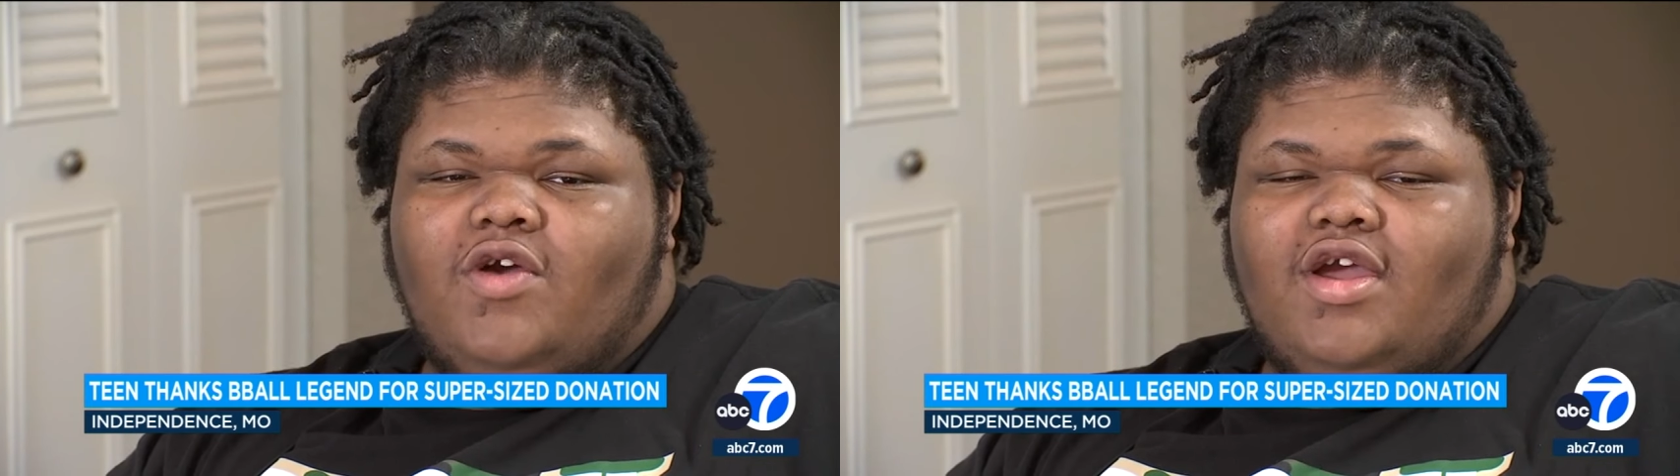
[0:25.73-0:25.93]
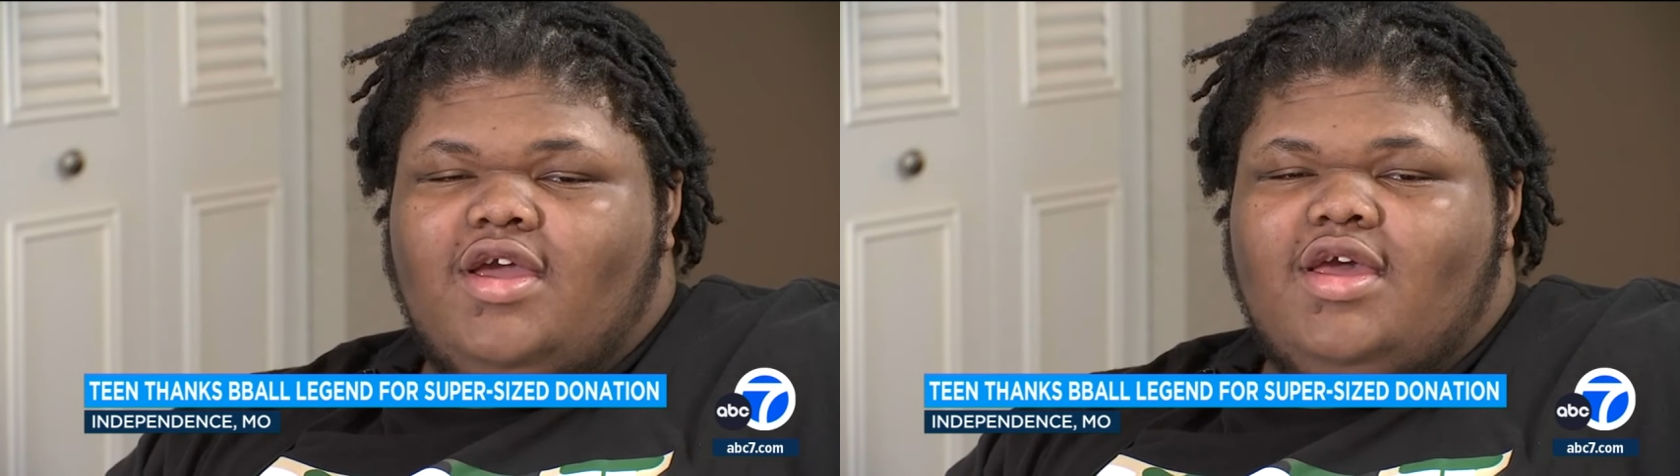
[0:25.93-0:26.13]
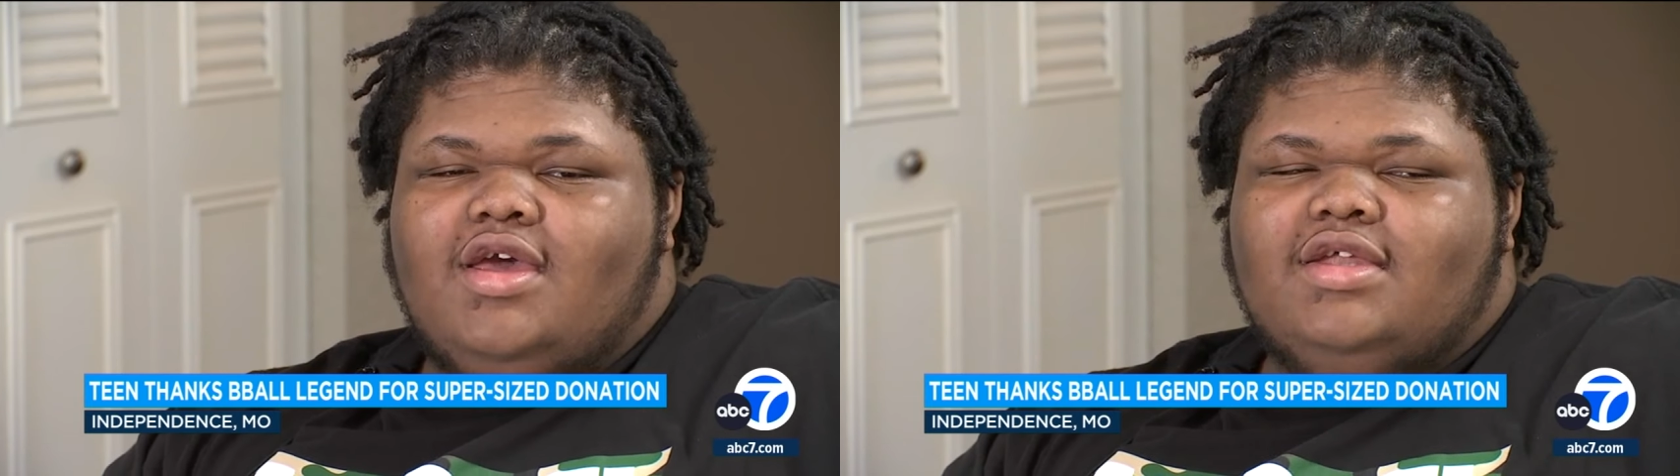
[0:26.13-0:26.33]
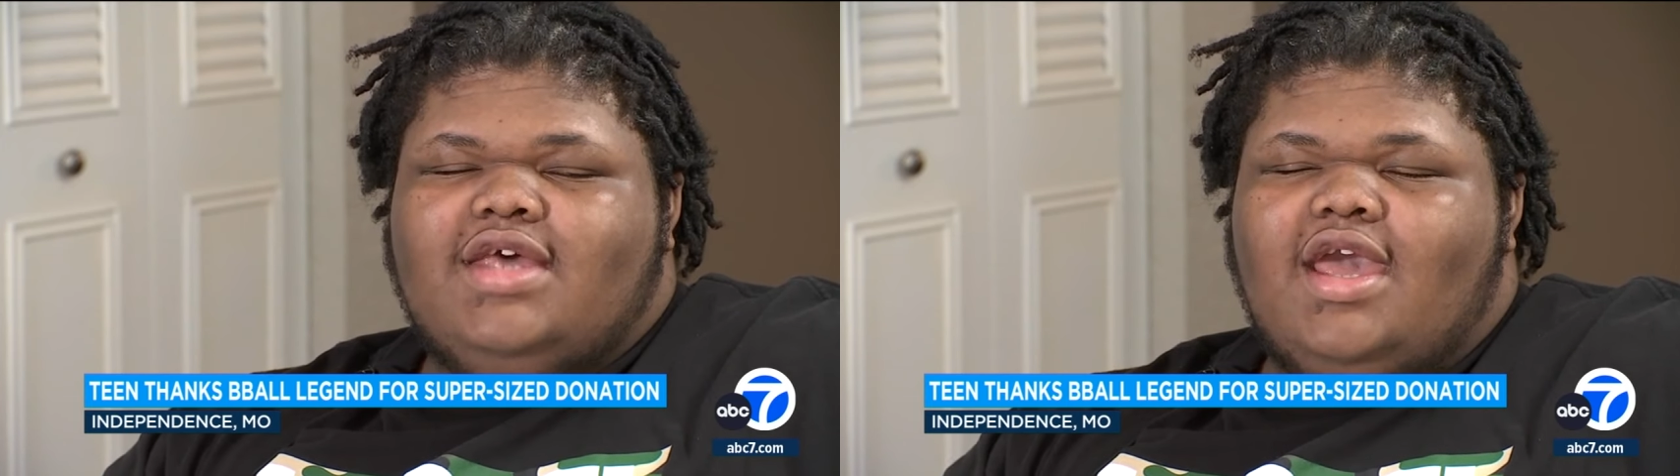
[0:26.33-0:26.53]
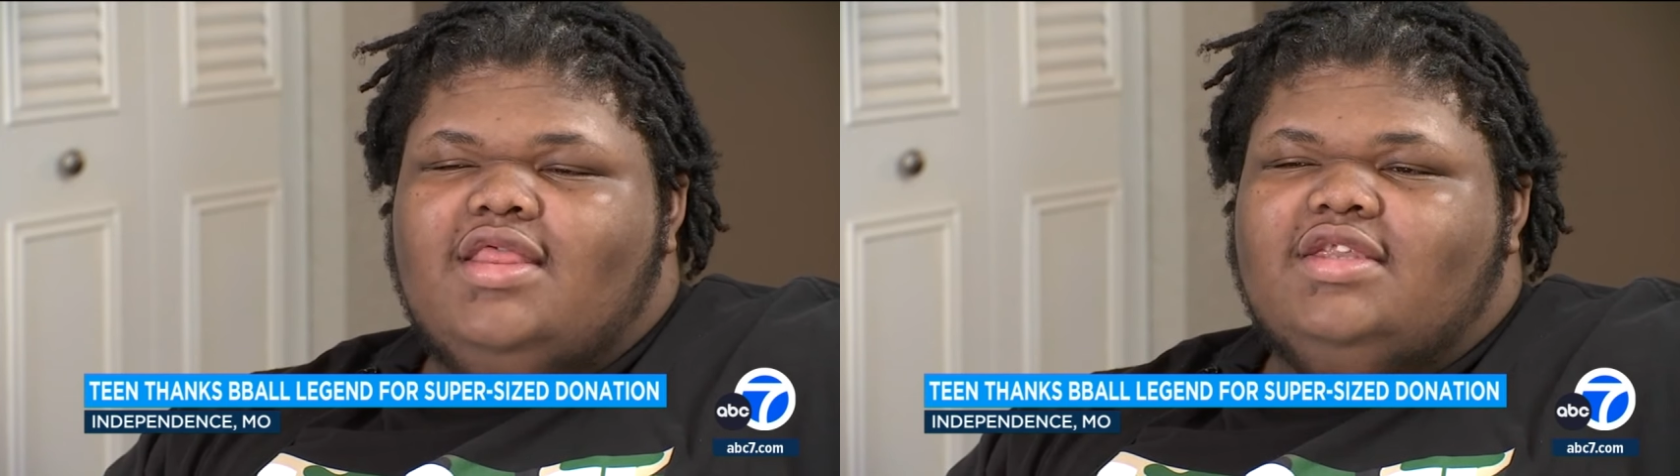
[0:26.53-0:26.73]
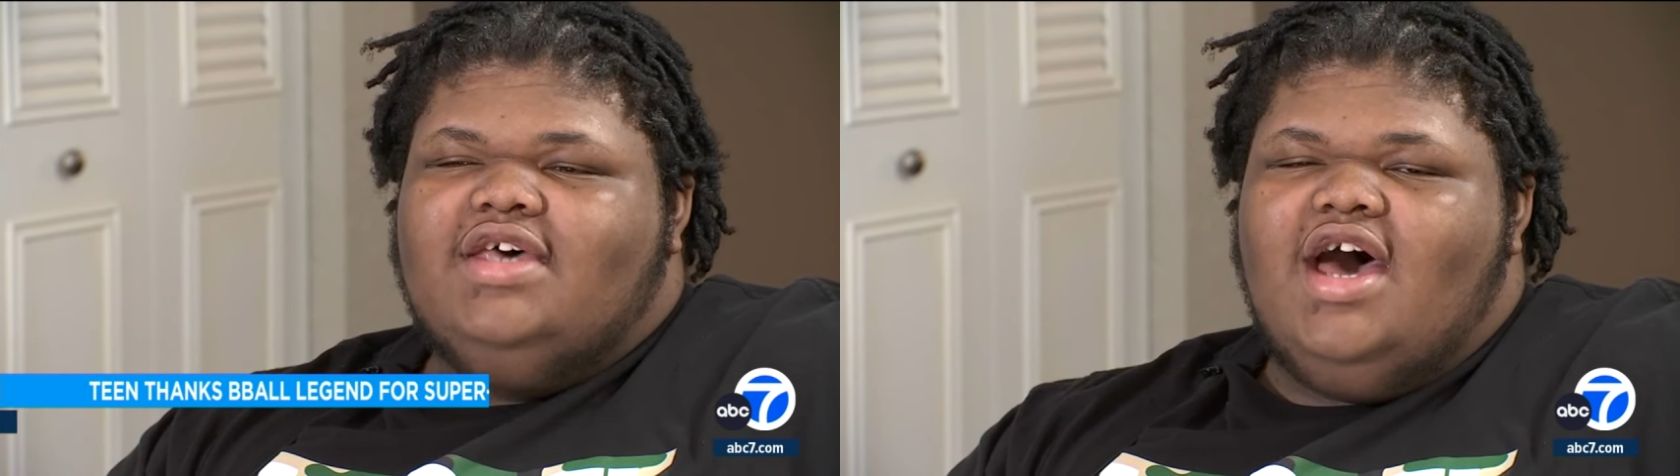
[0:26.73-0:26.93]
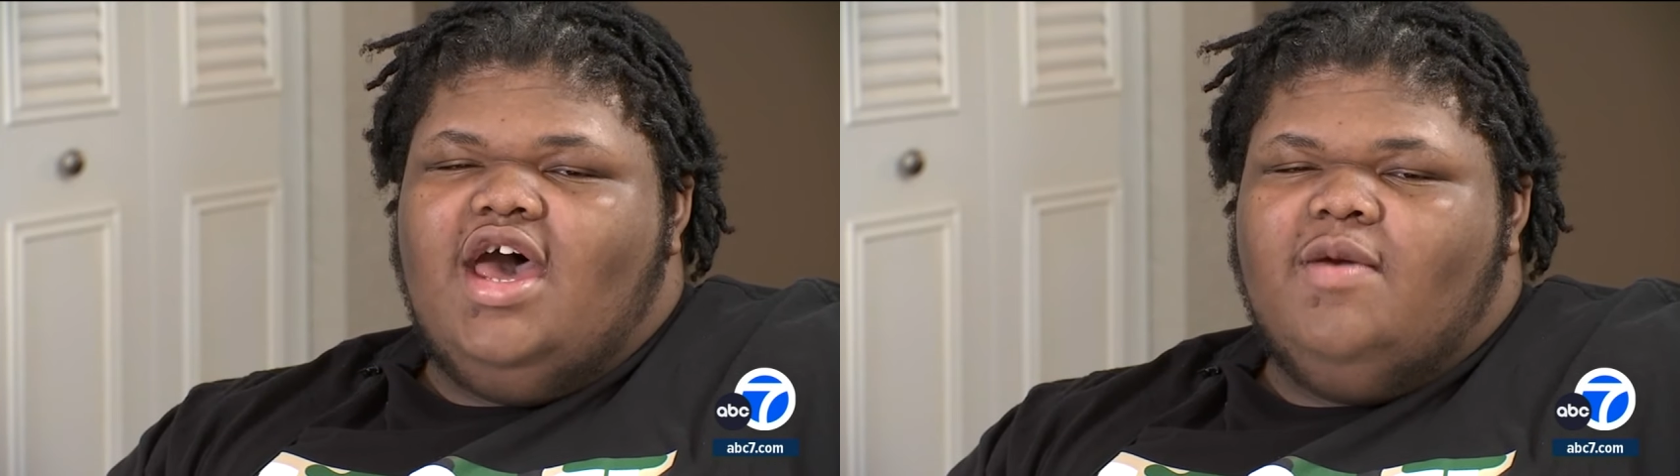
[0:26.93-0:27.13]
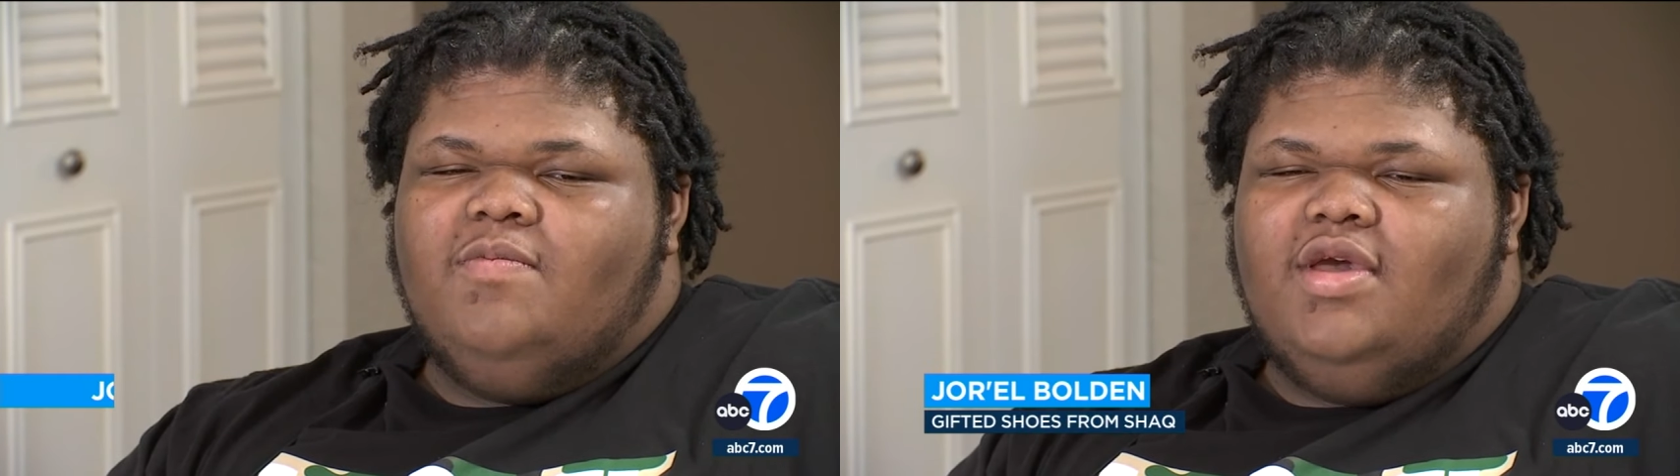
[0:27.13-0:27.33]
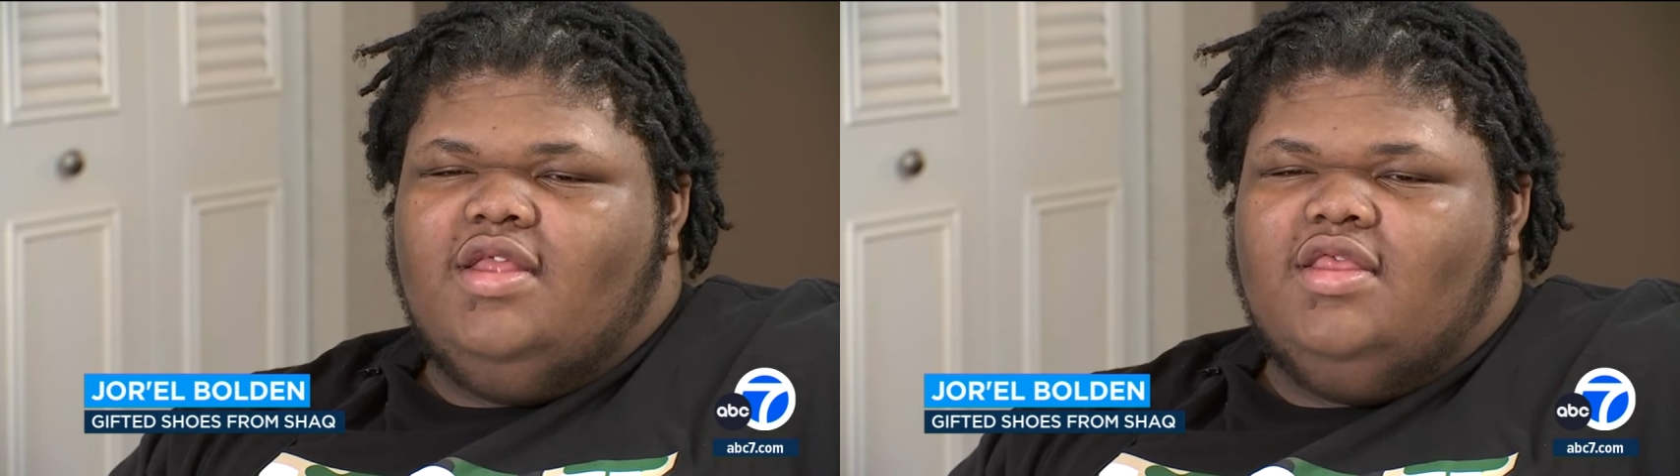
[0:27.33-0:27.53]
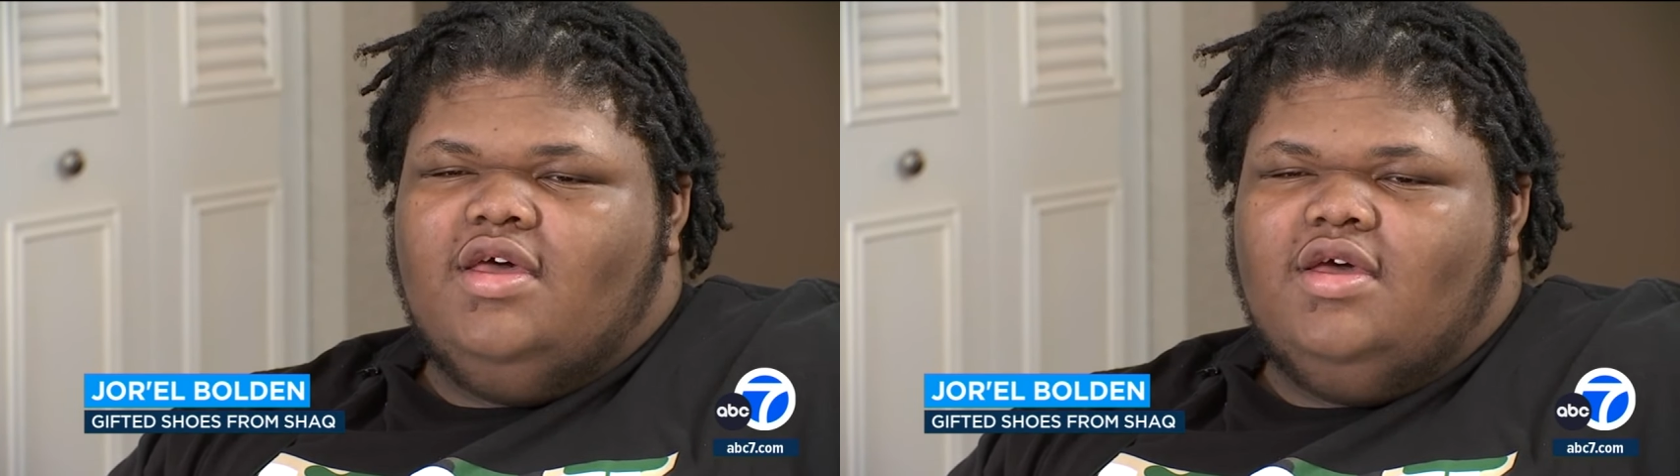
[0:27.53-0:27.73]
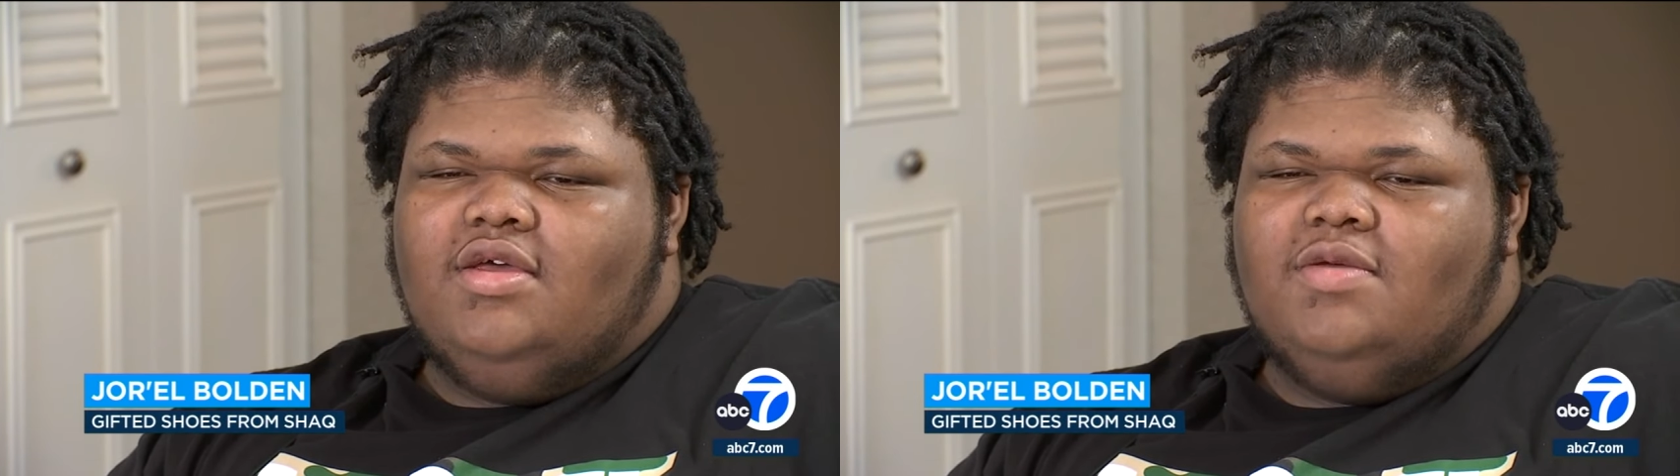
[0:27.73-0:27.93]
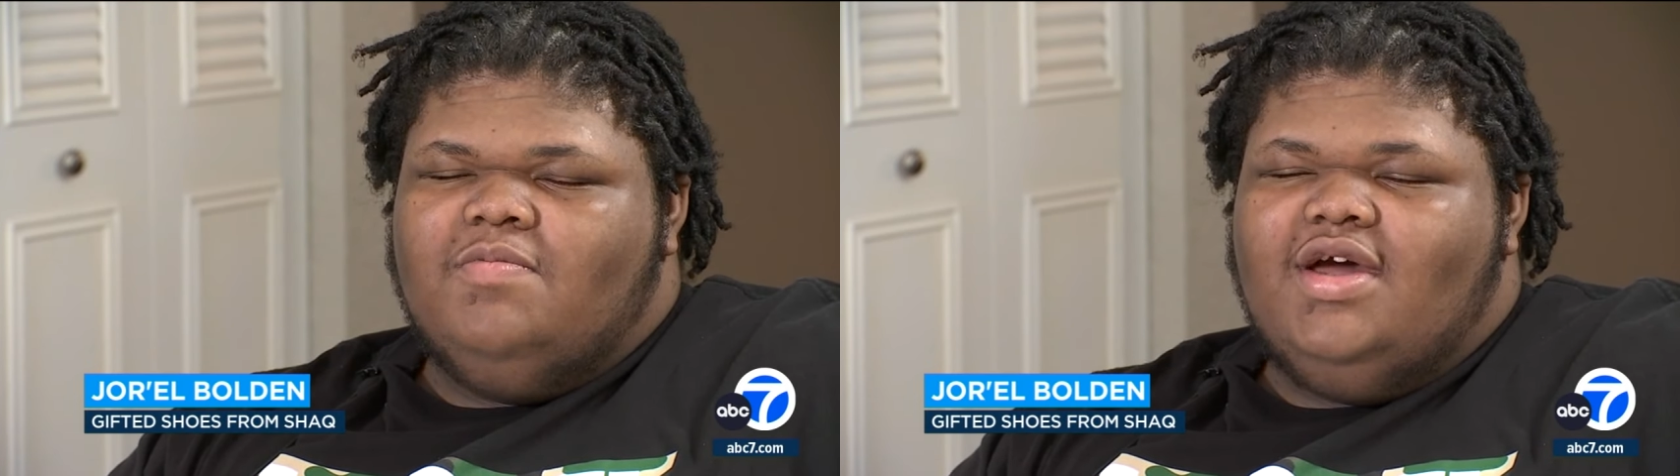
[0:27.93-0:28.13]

for taking the time and the